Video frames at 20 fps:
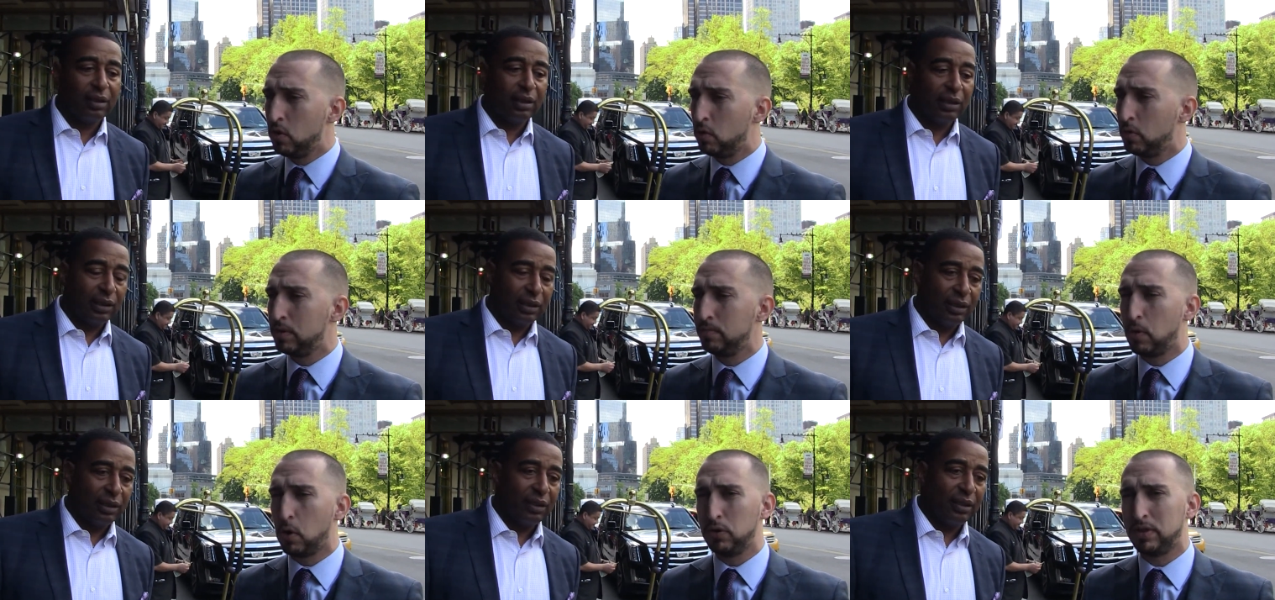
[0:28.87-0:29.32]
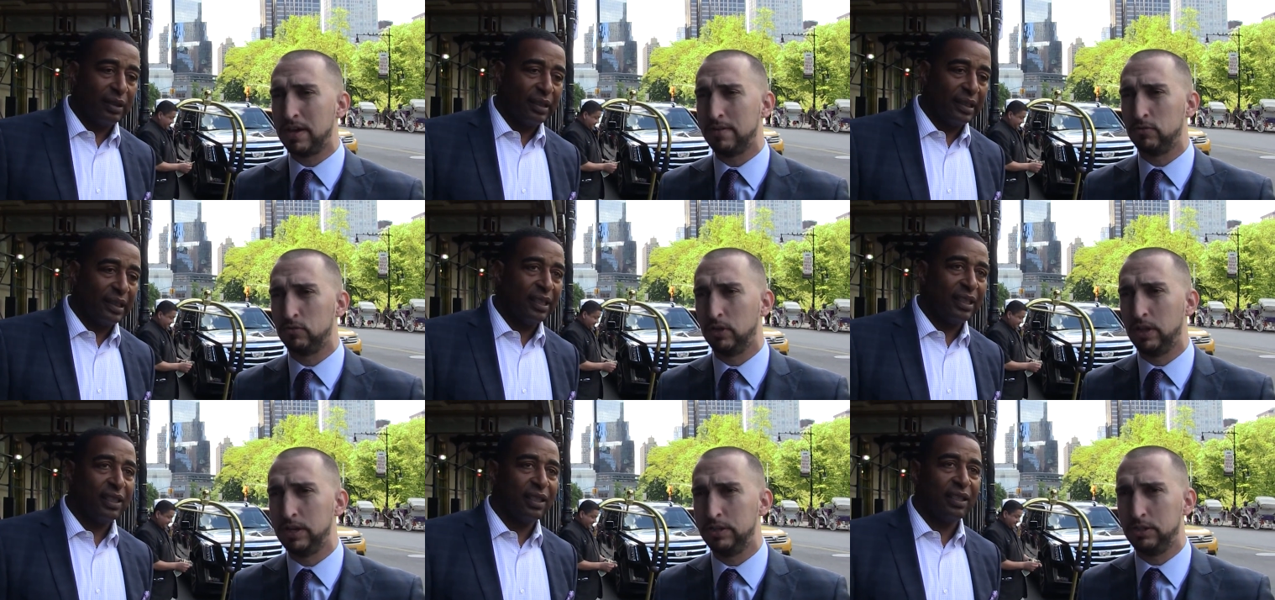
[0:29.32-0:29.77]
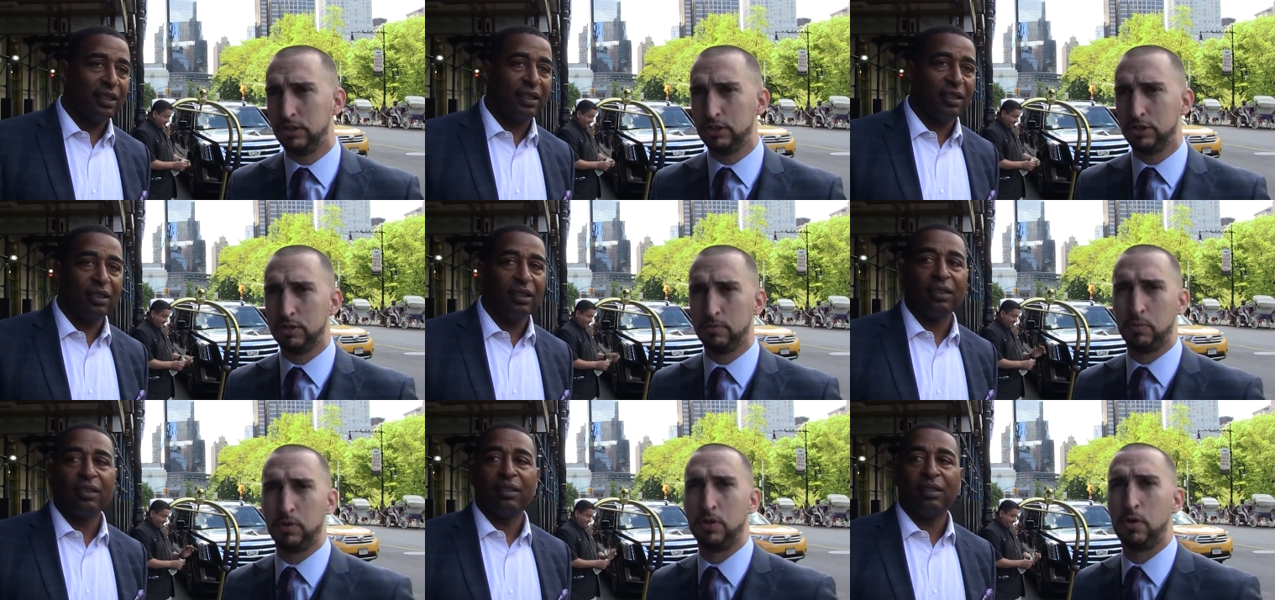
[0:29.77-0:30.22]
Speaker 1: we both have a
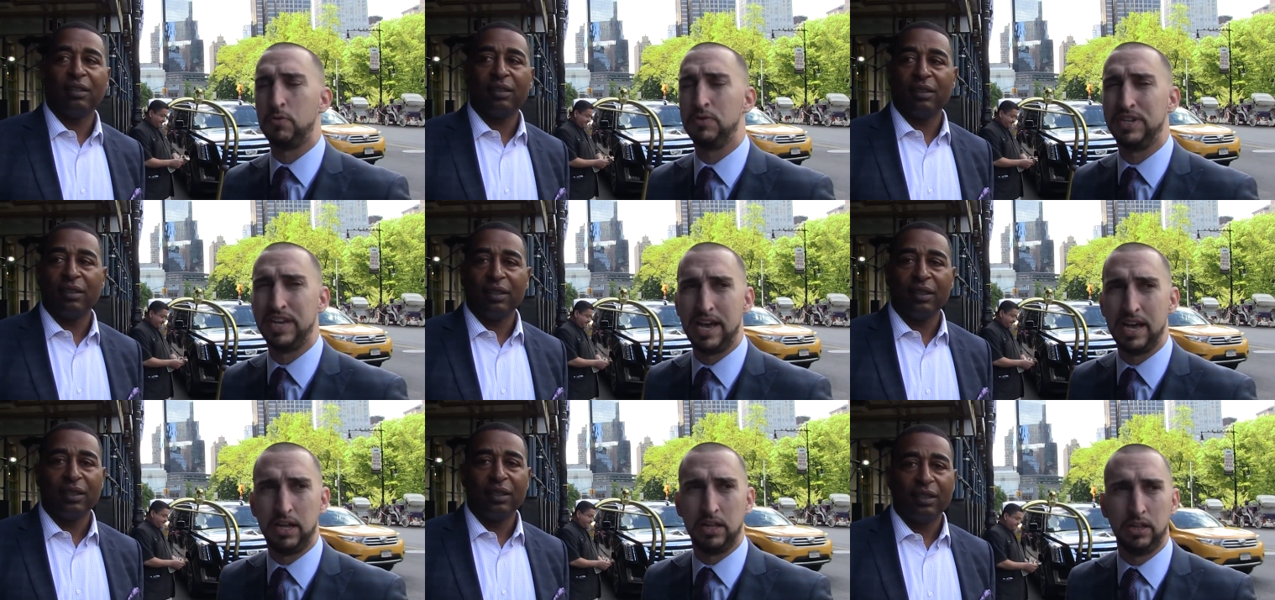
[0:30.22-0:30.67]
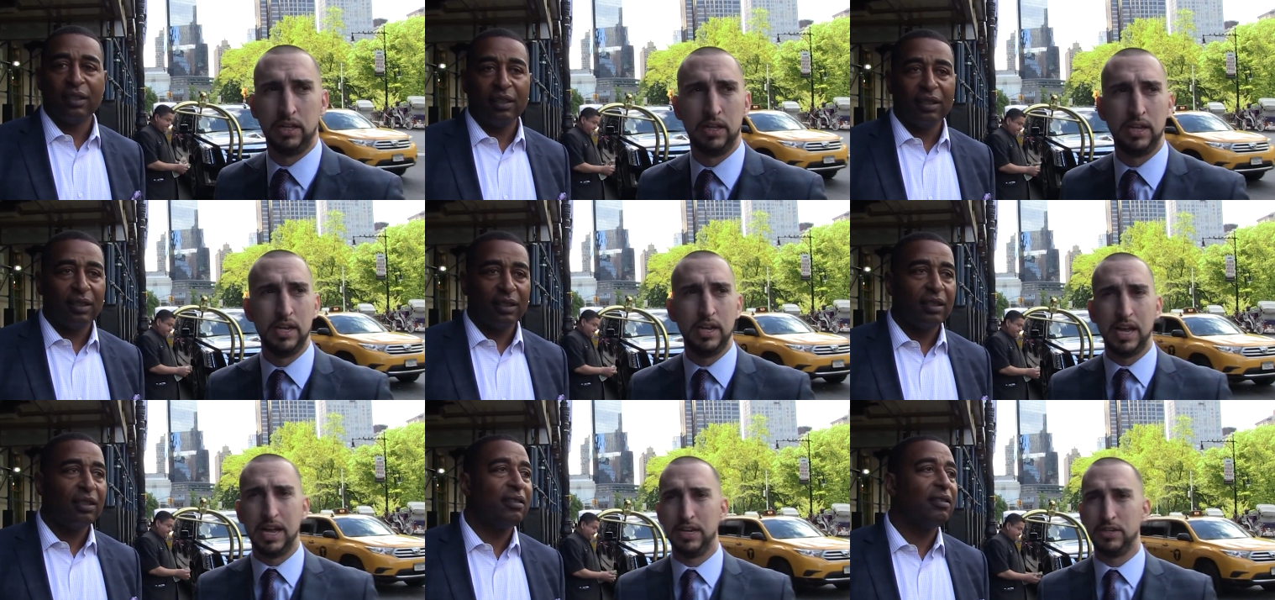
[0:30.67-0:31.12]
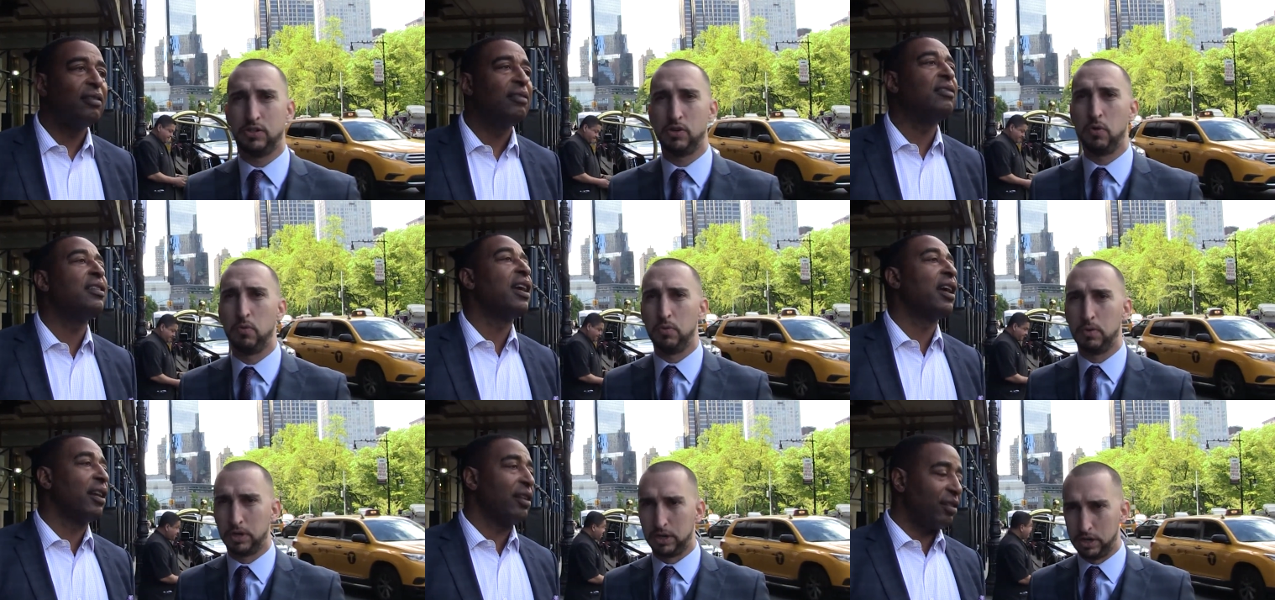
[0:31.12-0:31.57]
relationship with Odell, and so
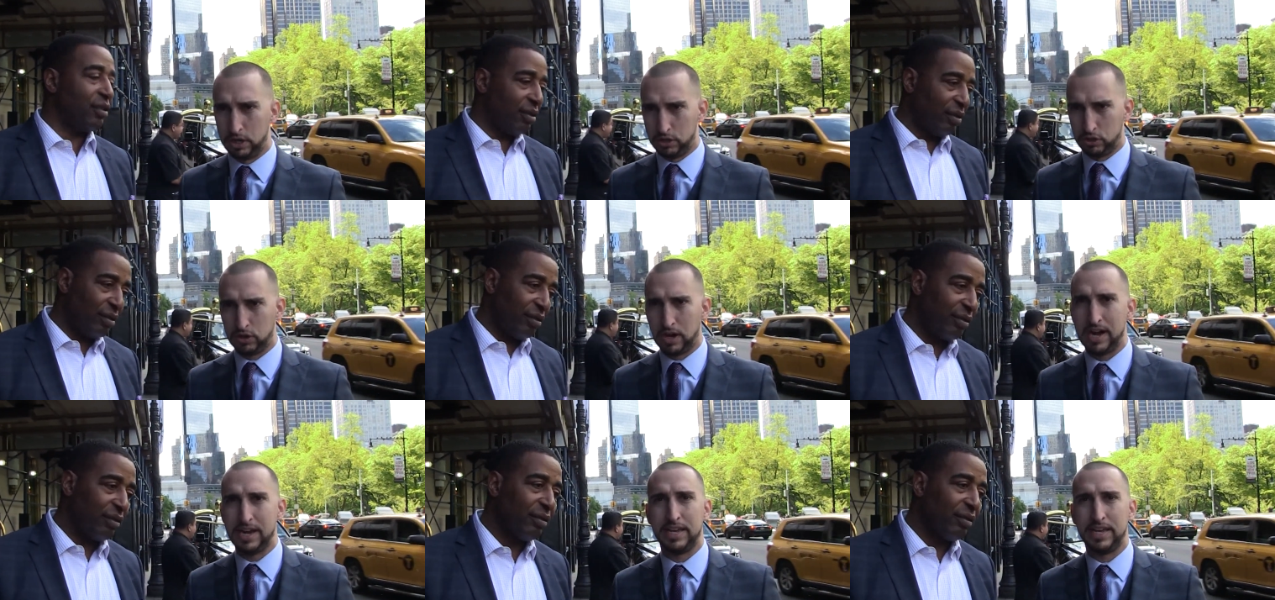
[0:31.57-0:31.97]
yes. we're gonna try